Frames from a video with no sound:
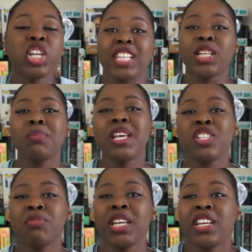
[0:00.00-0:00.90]
And some things
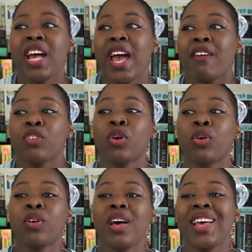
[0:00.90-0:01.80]
you may not have to
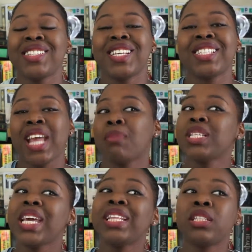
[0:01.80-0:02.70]
go as
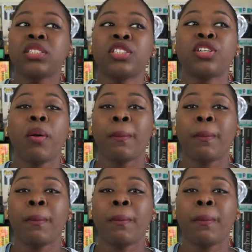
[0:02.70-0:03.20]
in-depth into,